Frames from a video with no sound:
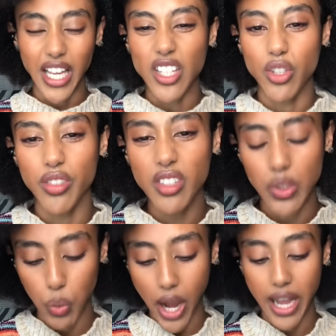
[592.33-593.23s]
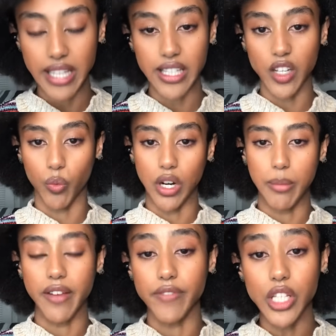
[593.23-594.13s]
So this is why I said in one of
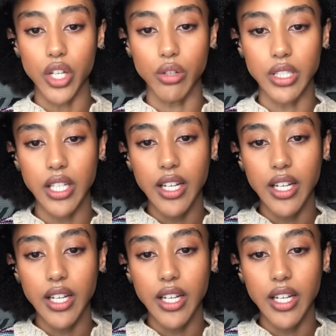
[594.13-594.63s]
my videos,